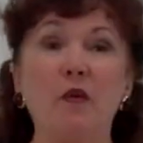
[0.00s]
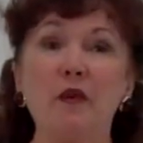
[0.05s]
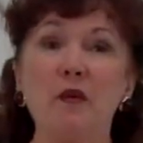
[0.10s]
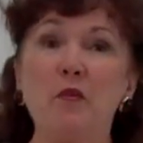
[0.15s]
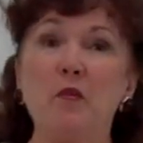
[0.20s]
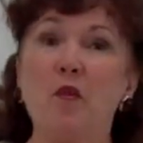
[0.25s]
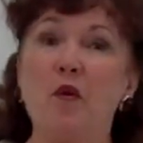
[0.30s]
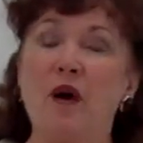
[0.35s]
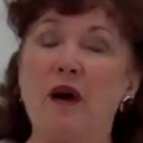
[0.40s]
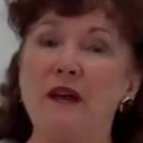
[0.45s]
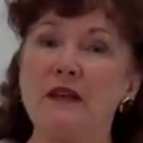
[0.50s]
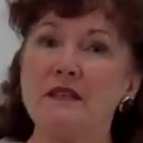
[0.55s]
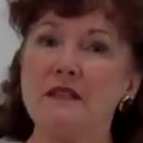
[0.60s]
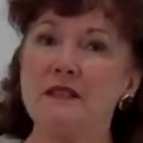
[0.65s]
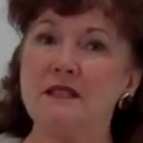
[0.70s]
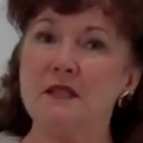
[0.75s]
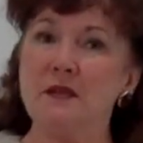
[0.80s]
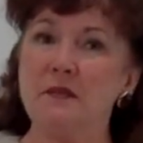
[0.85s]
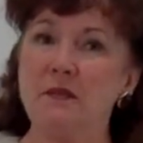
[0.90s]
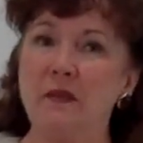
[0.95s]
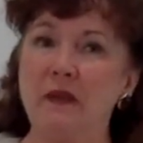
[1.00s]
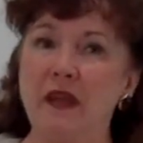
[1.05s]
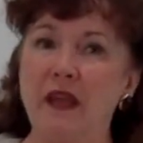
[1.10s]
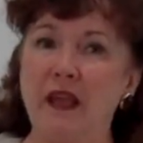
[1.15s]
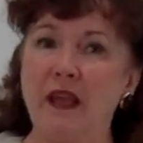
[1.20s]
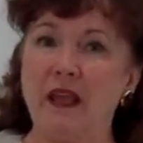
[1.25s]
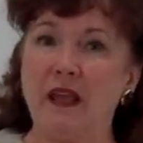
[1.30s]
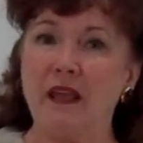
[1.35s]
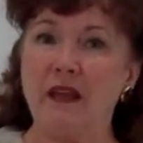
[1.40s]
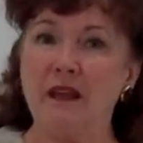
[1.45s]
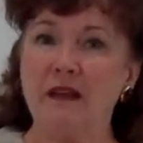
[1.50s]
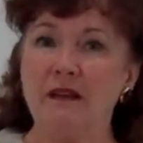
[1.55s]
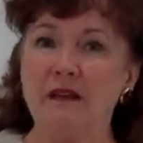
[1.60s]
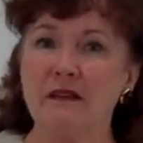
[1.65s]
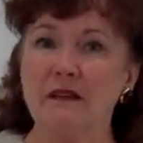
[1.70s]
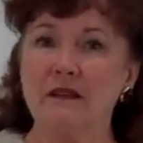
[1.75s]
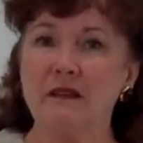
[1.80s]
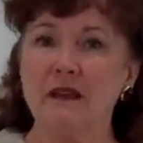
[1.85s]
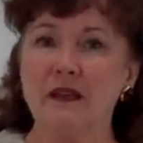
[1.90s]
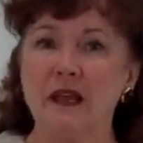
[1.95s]
We want to be
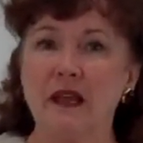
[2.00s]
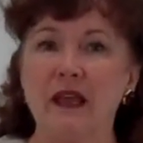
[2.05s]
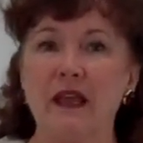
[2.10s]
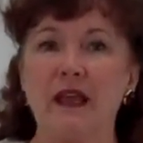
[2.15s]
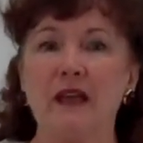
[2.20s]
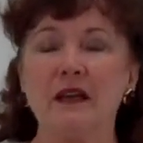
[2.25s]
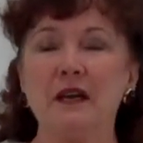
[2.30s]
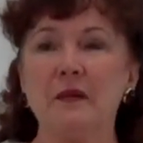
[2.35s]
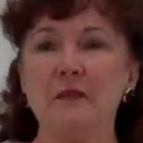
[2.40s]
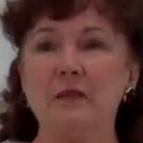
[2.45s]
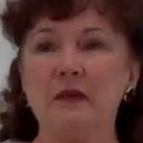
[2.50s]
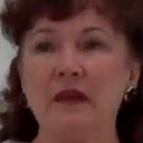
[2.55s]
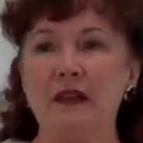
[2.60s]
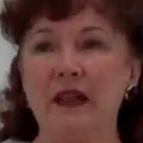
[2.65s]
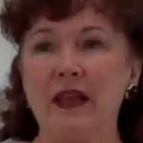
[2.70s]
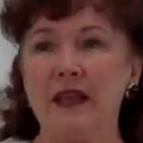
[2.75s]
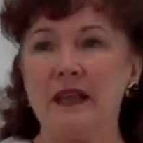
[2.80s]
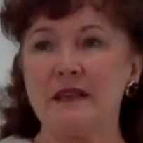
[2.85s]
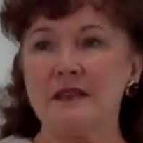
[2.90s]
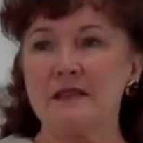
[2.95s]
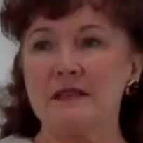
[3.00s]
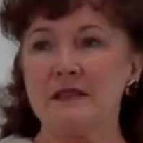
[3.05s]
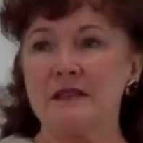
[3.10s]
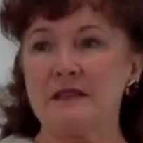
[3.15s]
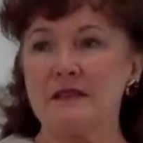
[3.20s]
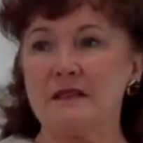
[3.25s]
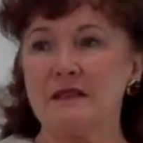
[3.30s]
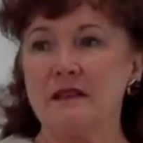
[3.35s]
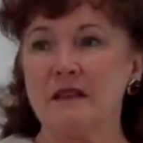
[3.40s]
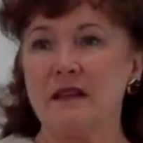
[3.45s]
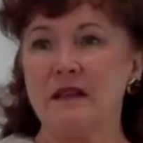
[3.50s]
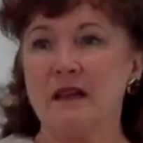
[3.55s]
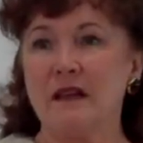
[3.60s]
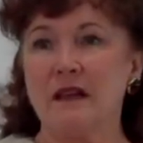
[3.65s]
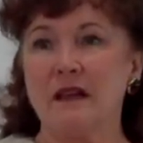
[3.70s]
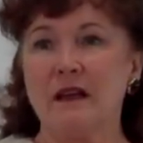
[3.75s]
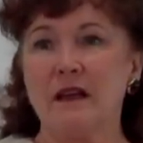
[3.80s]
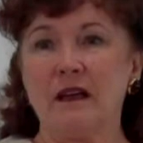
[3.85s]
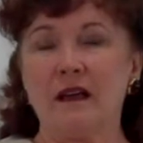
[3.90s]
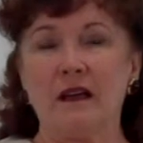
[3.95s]
in a place
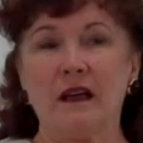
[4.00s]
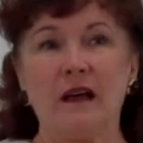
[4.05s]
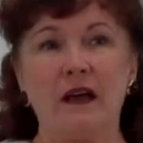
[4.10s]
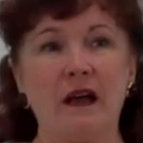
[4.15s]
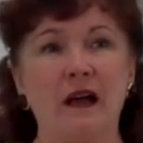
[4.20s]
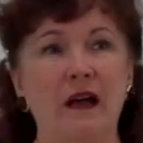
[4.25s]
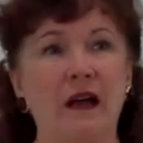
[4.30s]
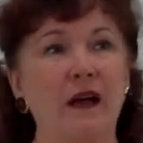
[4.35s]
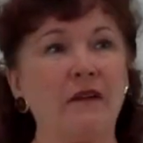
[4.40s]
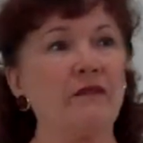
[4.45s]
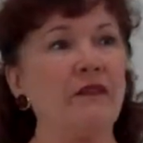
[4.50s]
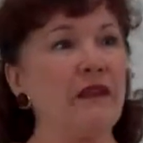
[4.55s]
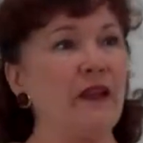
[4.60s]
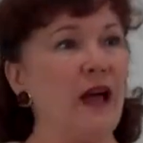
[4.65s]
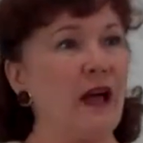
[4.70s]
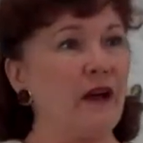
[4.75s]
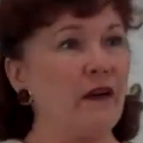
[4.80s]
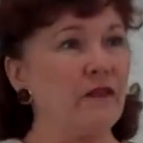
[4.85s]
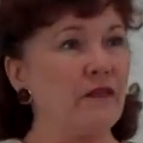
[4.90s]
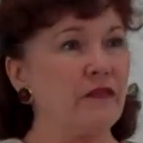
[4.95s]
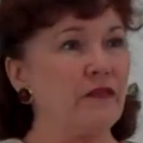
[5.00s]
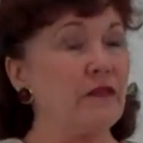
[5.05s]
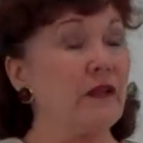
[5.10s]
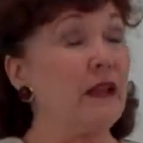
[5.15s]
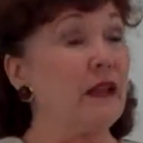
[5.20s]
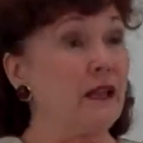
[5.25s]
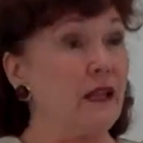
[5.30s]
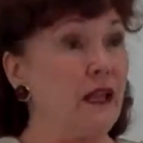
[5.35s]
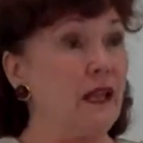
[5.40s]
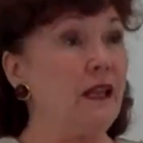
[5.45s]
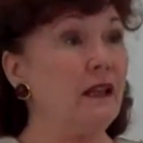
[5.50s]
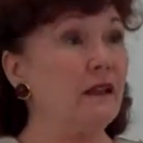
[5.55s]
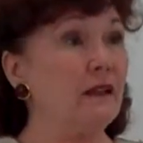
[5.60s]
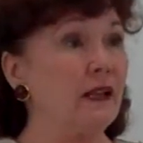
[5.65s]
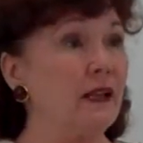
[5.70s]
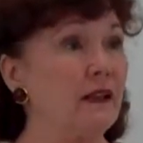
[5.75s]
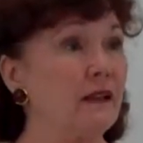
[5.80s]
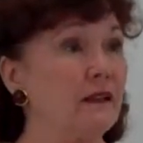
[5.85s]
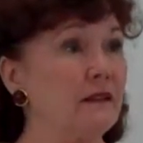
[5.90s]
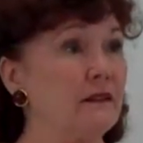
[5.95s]
of love and
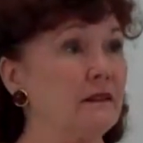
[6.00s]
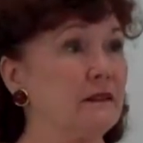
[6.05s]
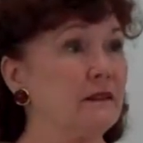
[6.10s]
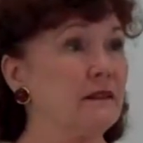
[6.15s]
healing.